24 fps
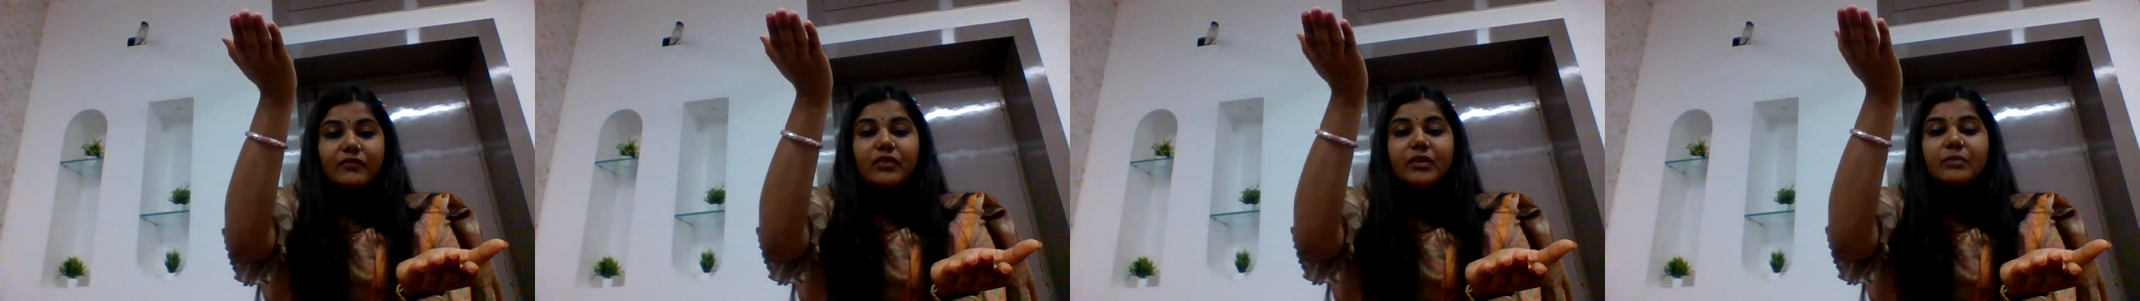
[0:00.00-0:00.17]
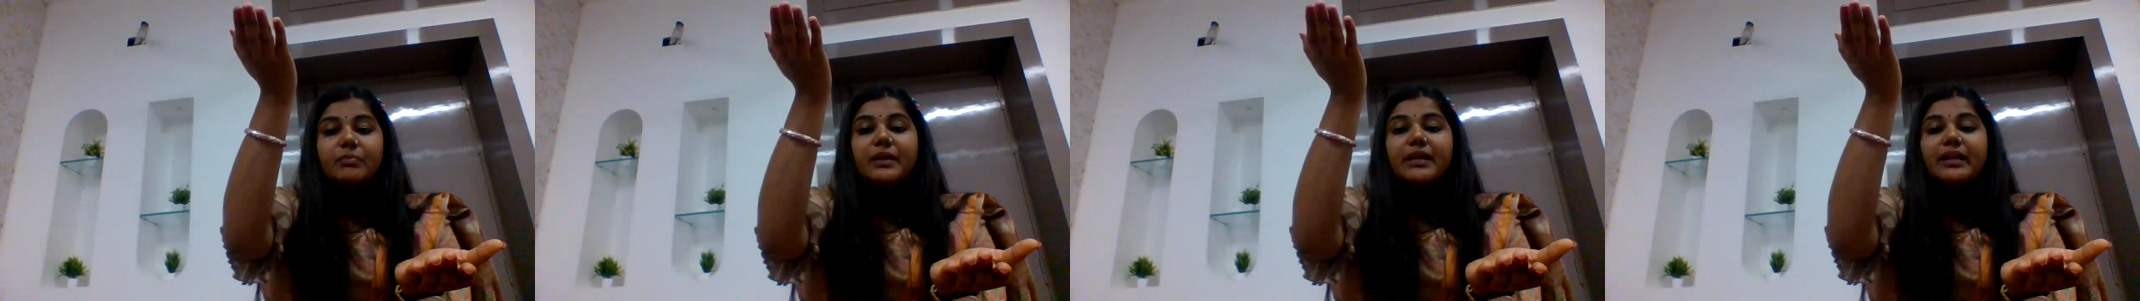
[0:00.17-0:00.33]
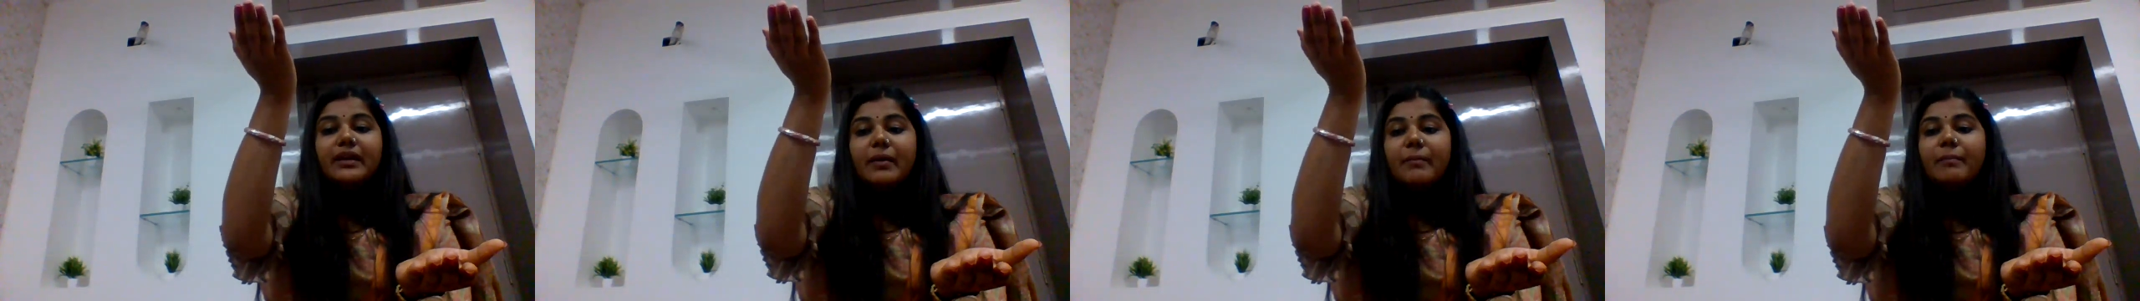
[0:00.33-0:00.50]
will
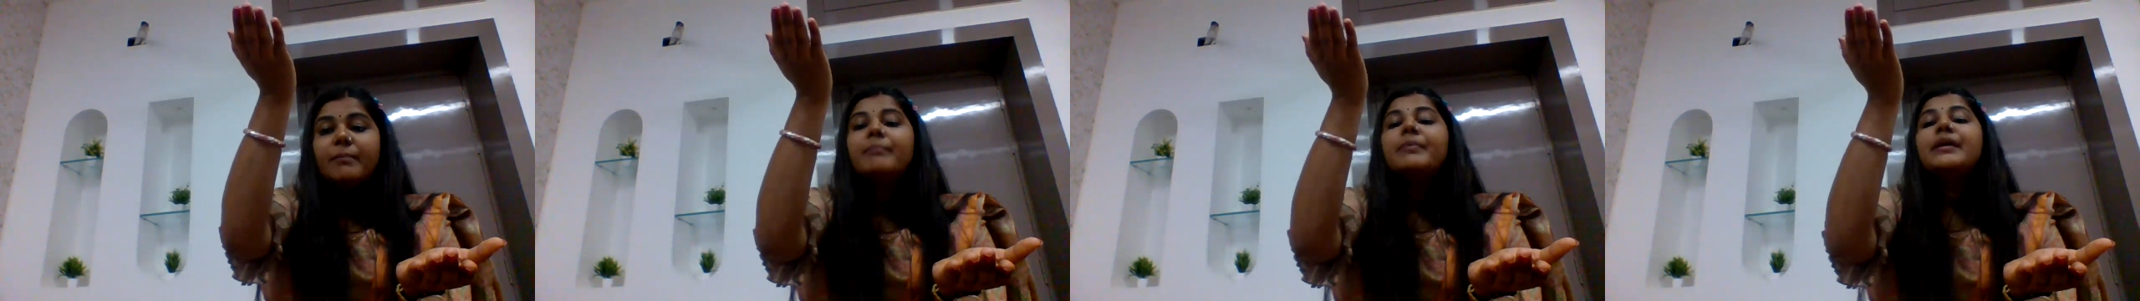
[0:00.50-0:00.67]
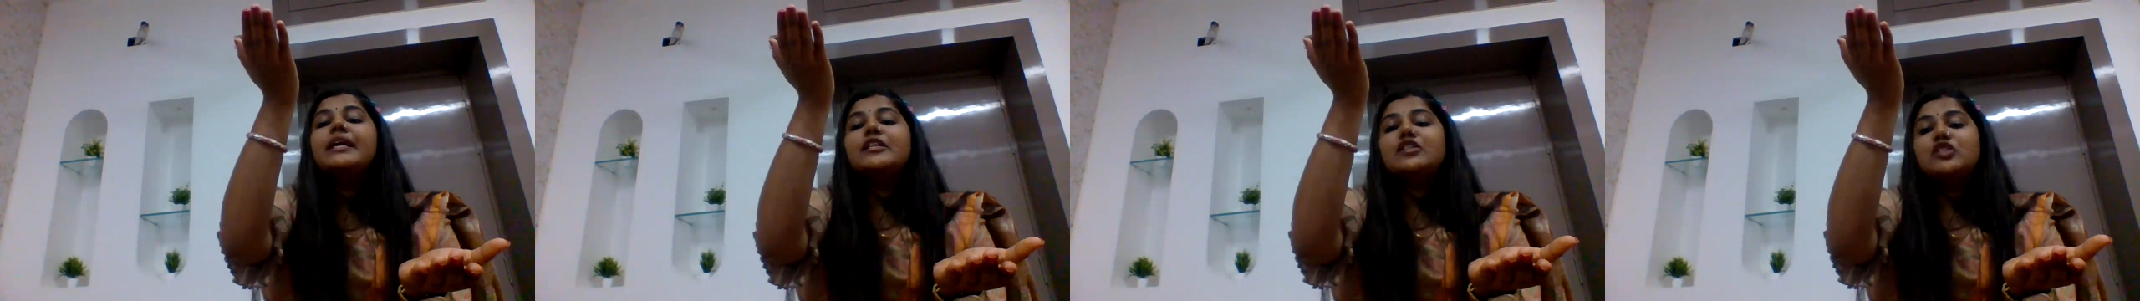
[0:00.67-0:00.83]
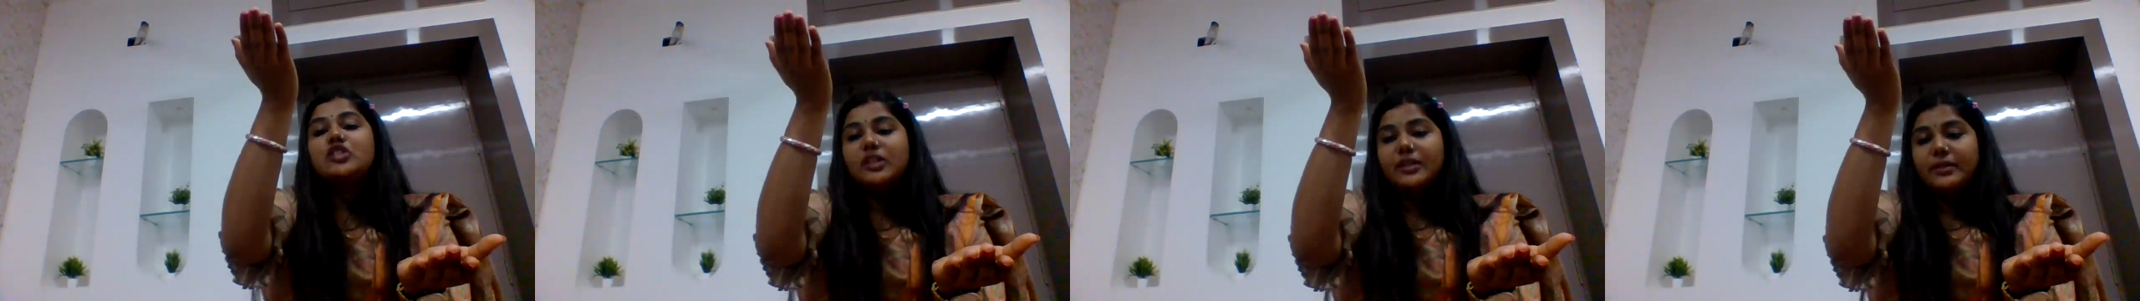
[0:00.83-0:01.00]
become
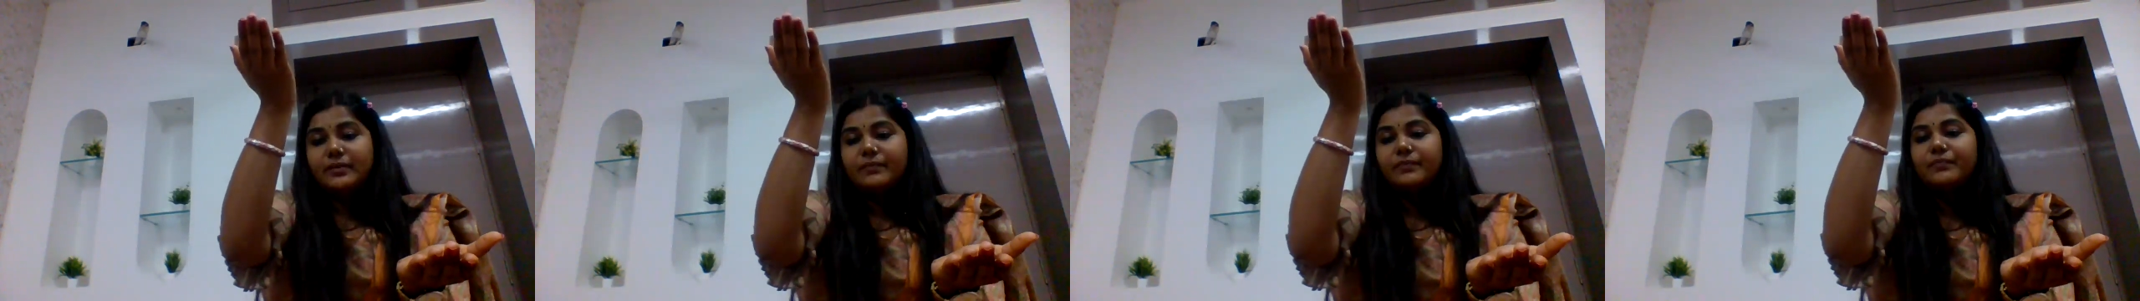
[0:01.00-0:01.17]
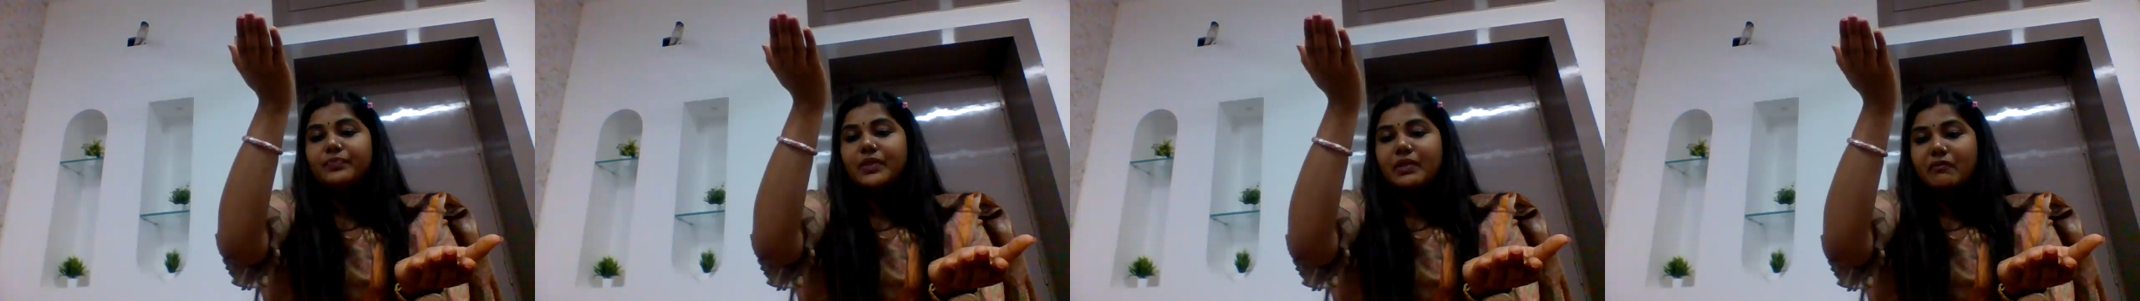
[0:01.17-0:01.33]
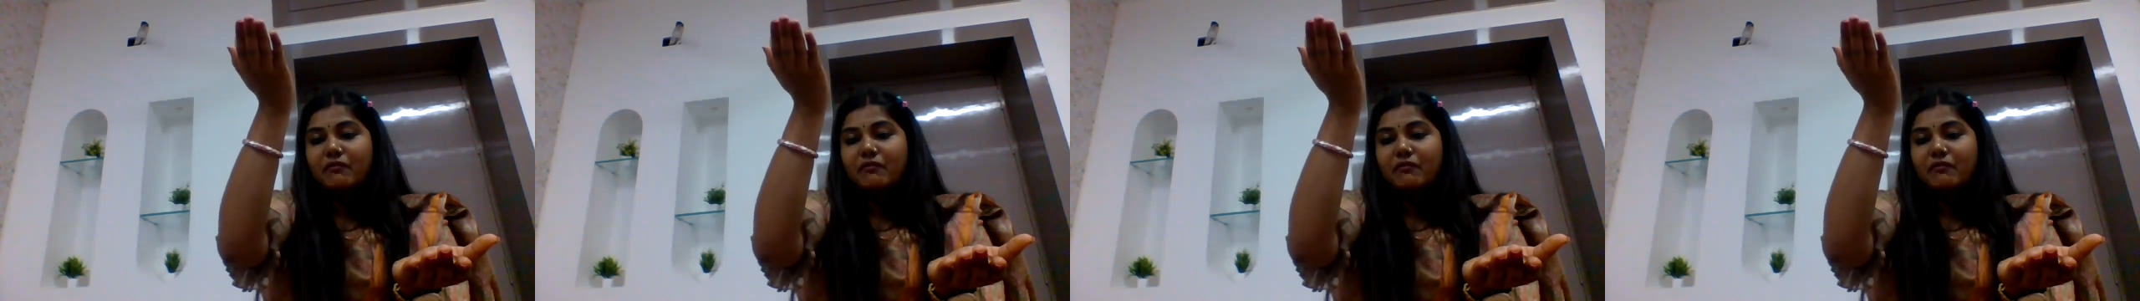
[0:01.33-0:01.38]
major,